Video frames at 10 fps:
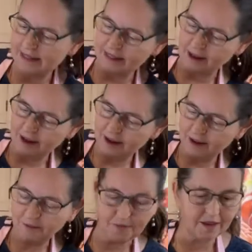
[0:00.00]
little
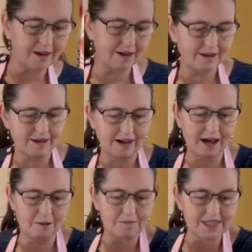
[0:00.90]

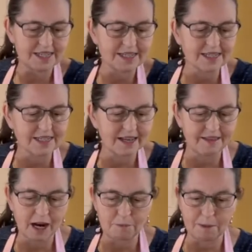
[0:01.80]
discs, and
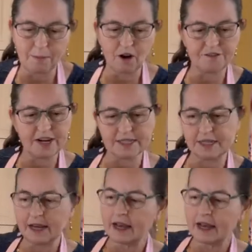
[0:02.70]
that'll be perfect.